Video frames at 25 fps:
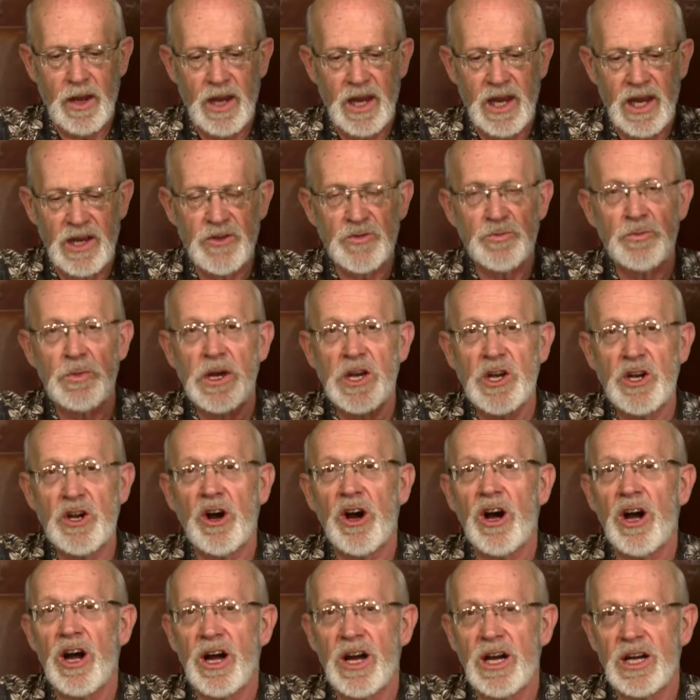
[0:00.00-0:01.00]
is
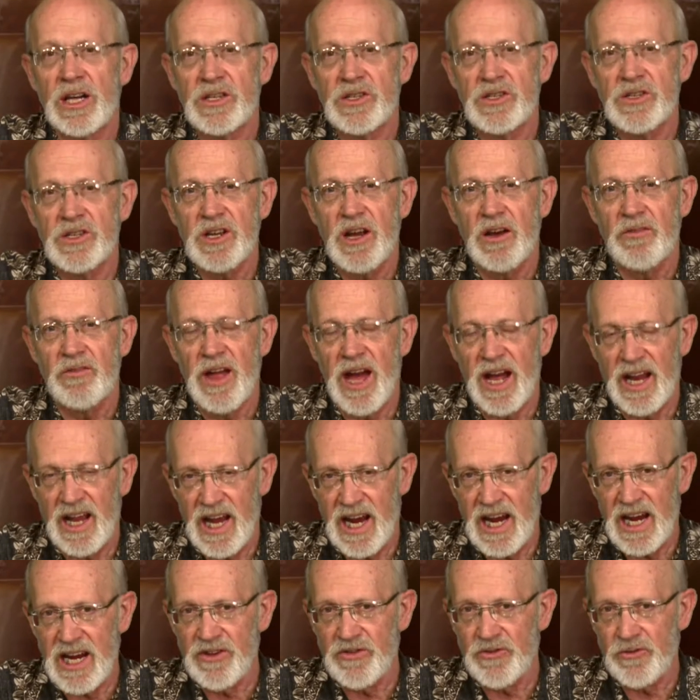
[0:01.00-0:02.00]
because of that
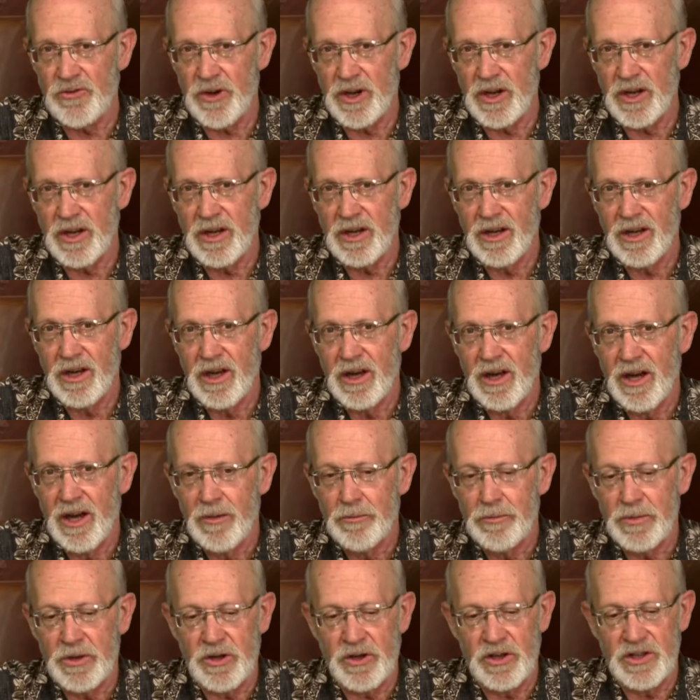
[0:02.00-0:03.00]
hatred,
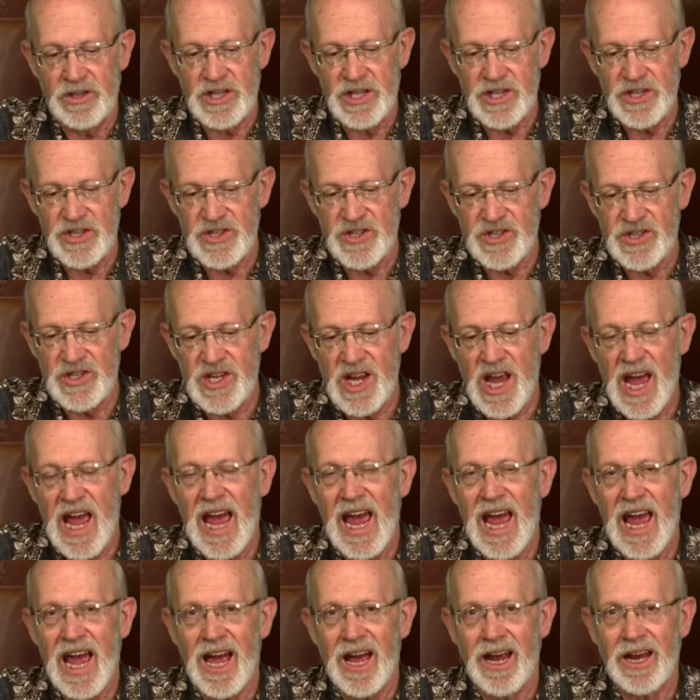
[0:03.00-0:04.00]
because his
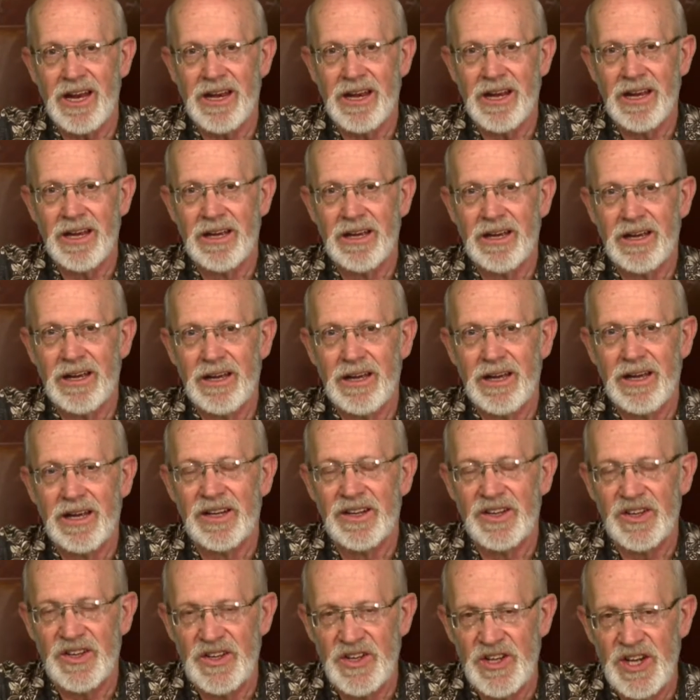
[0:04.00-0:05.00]
dad
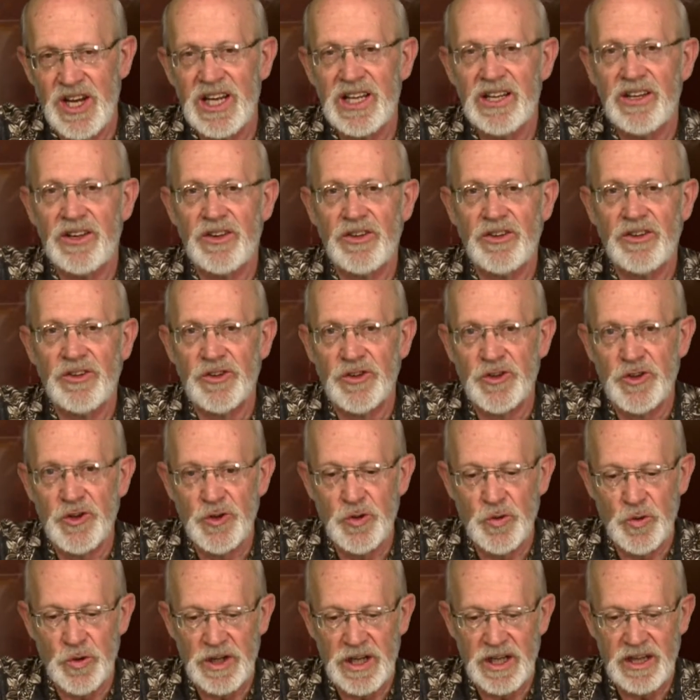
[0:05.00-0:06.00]
didn't
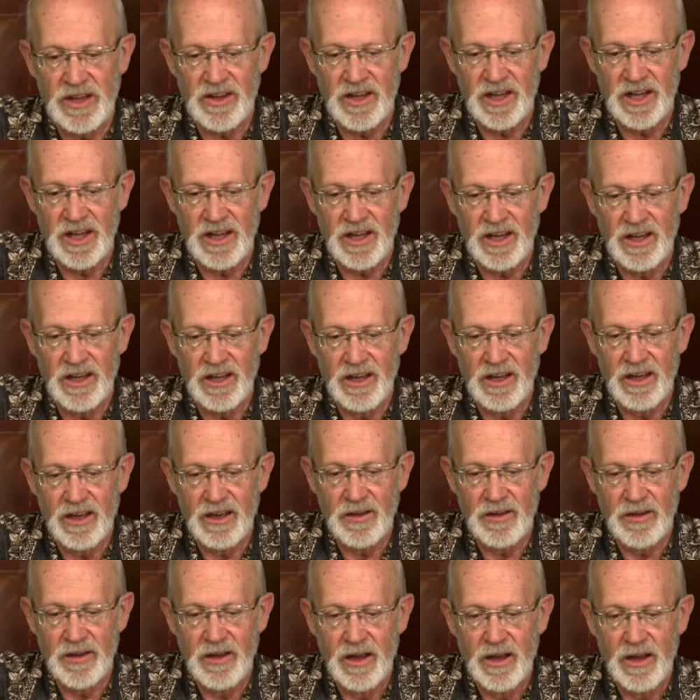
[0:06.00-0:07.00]
do anything.
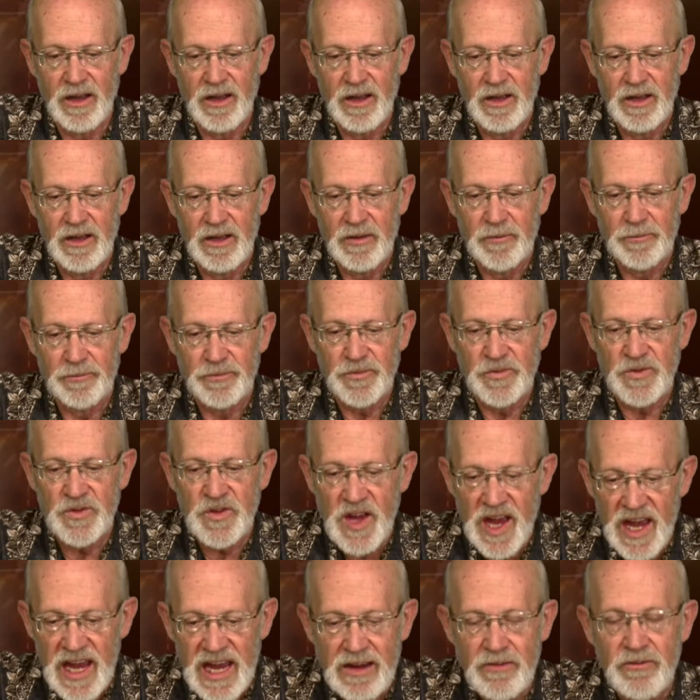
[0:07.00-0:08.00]

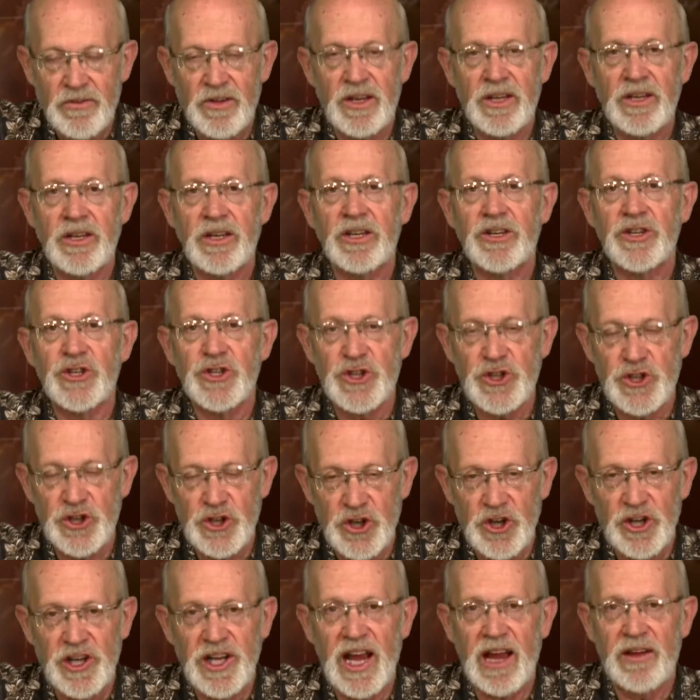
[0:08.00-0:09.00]
David
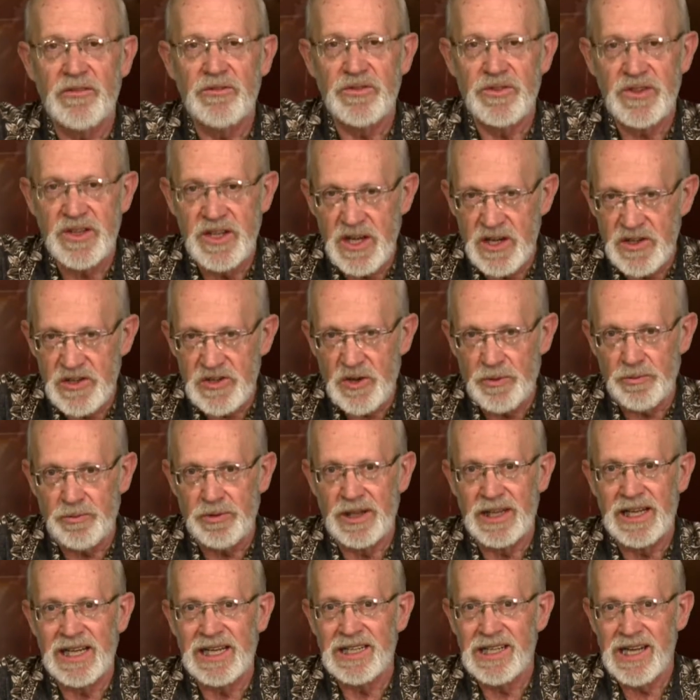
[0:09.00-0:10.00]
should have
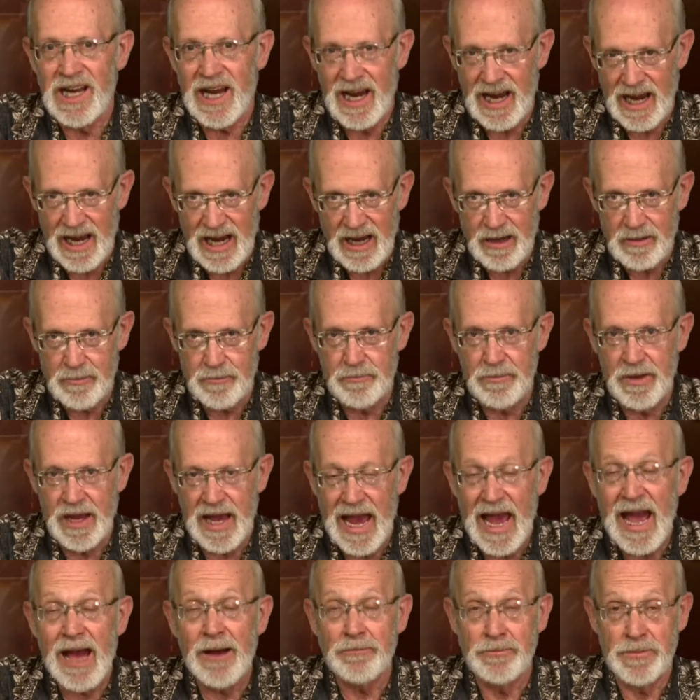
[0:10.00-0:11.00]
disciplined Am-
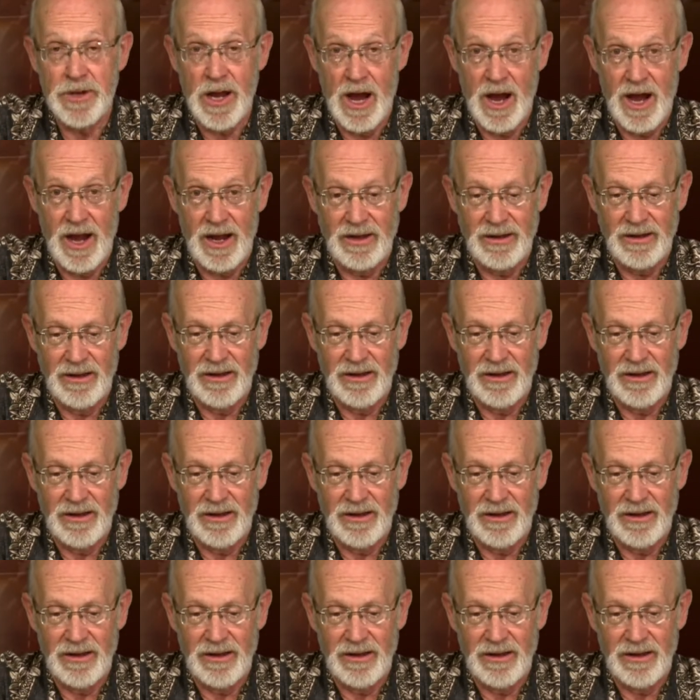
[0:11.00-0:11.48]
Amnon.